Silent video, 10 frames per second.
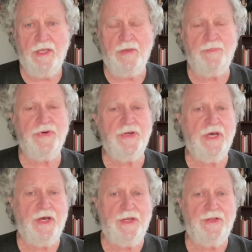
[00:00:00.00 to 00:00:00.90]
And
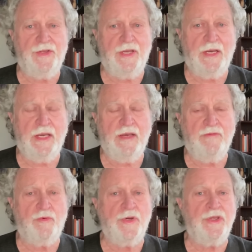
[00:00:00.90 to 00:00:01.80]
periodically, I
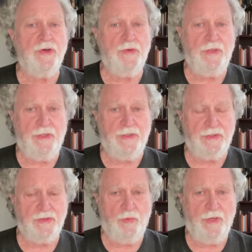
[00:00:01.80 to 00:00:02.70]
have
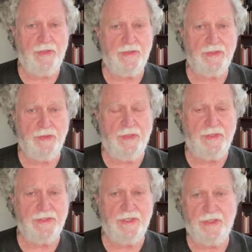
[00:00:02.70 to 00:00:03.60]
reunions with
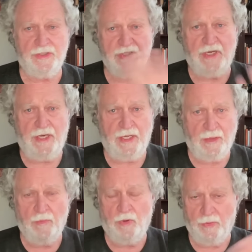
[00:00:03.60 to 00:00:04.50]
students that are signing
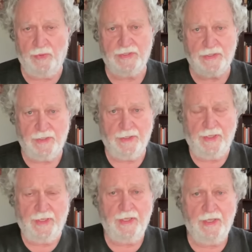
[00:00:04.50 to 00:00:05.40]
up more
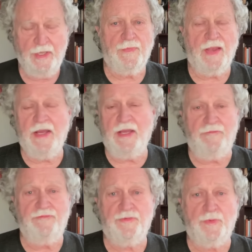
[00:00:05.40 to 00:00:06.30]
recently. I
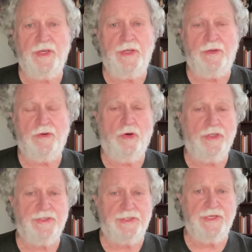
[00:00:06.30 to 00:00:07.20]
have 3
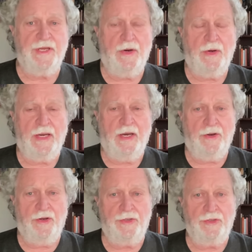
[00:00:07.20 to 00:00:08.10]
courses now
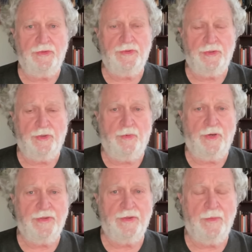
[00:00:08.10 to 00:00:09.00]
out on YouTube
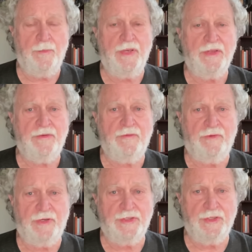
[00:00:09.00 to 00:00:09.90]
with Myth
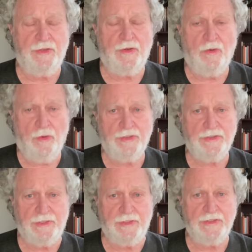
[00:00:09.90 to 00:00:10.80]
Vision
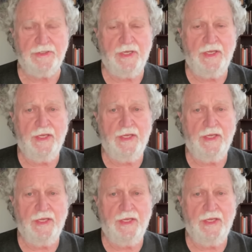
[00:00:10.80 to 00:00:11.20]
courses.